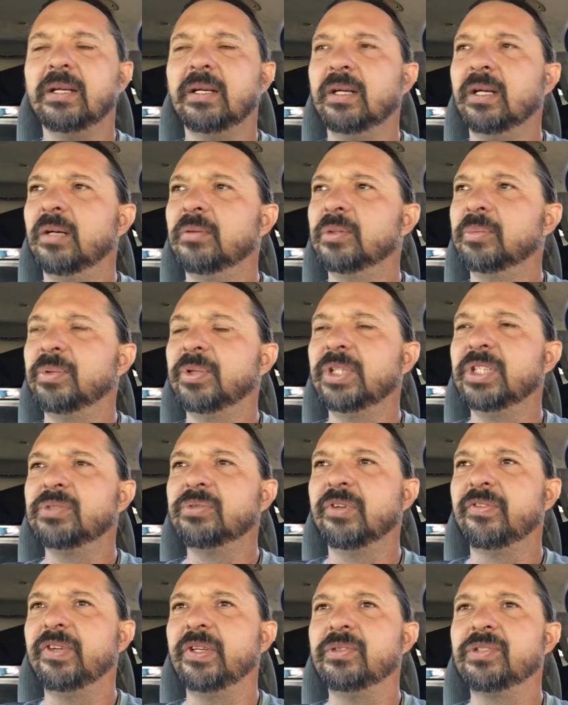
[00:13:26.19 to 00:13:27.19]
The
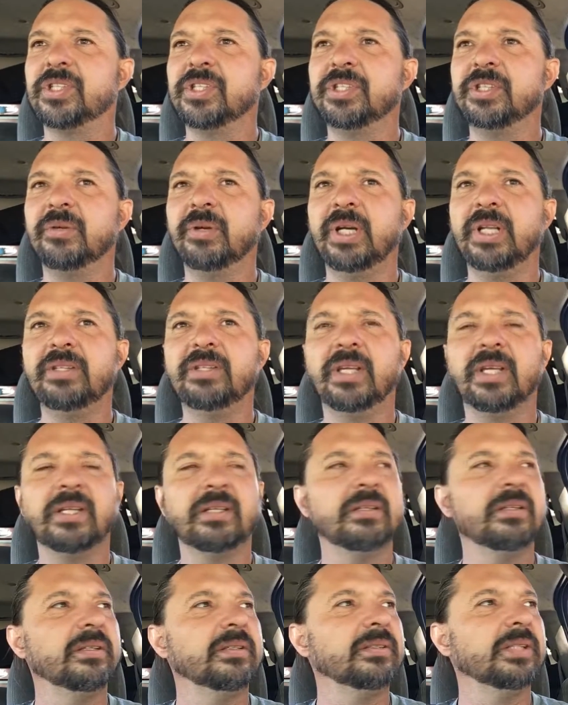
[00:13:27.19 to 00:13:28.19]
police refused to do
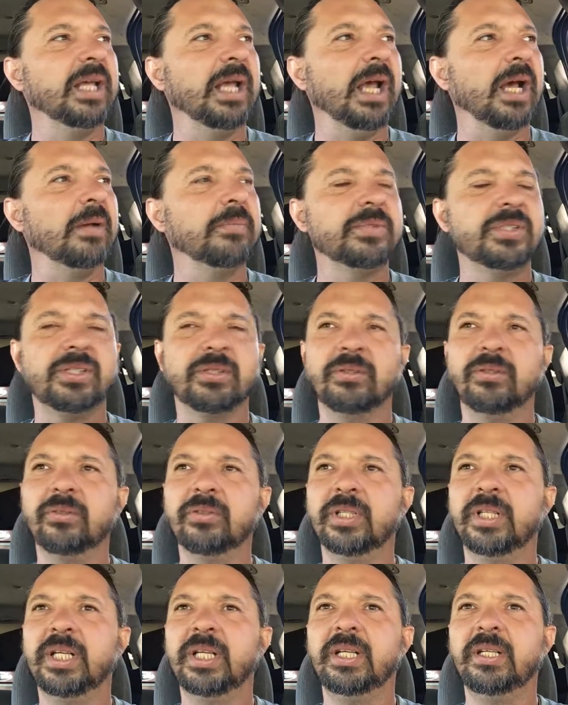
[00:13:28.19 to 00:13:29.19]
anything. They
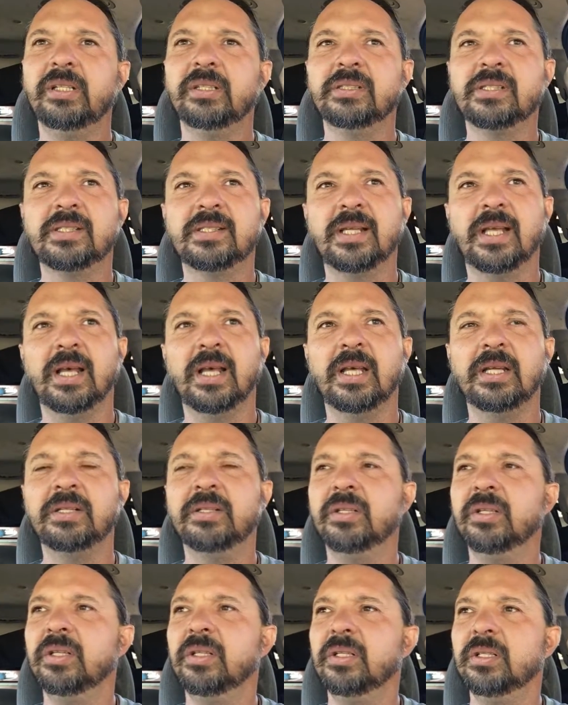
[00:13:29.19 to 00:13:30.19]
absolutely
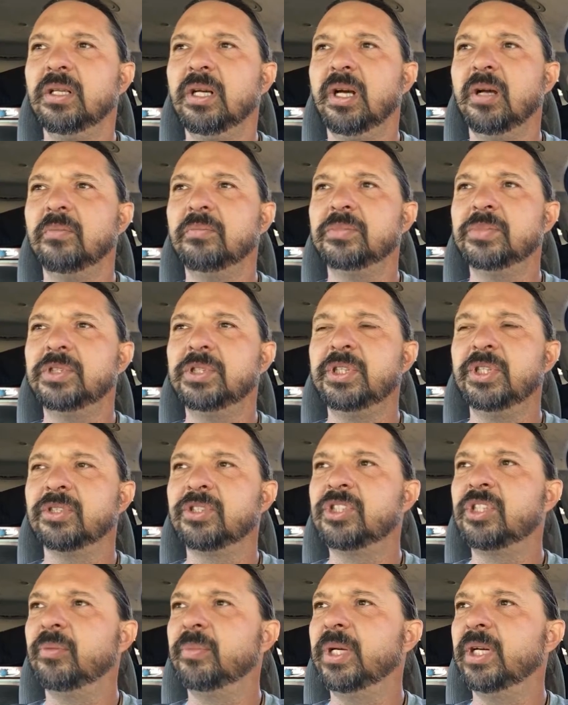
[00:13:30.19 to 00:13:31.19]
said, "You're
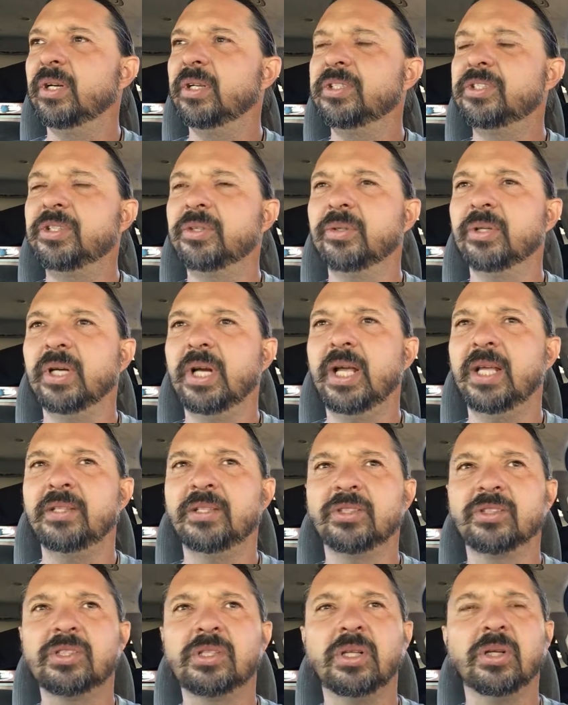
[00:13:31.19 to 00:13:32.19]
still married to her,
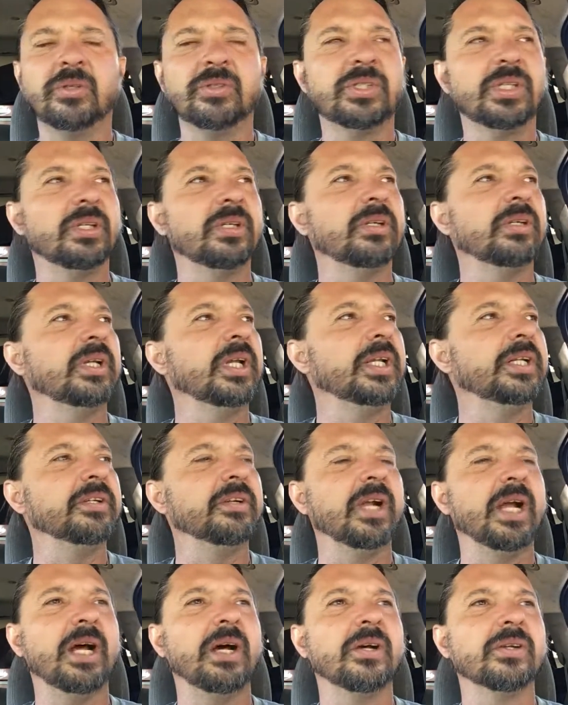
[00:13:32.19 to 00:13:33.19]
and there's clothes in
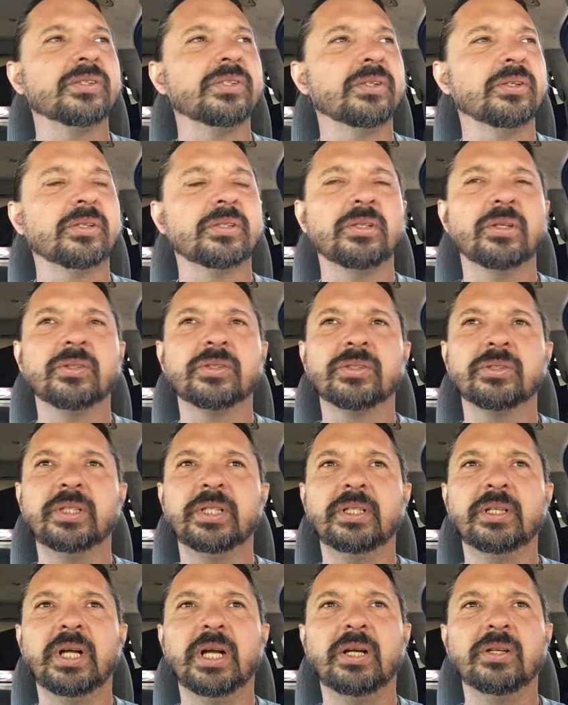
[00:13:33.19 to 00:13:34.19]
your house. Her clothes are
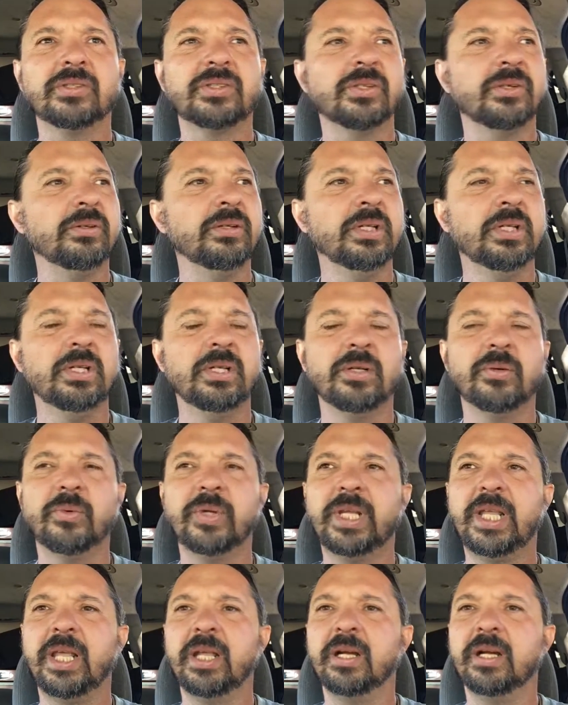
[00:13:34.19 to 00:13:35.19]
in your house, so
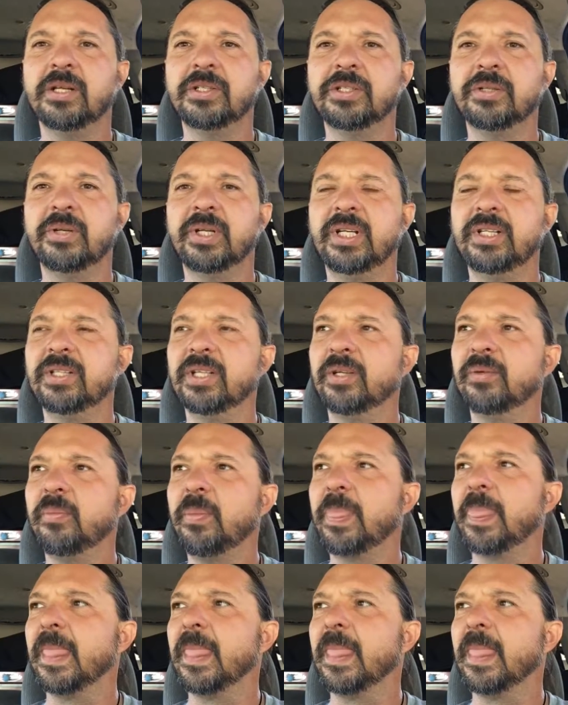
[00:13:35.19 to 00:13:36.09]
we cannot do anything."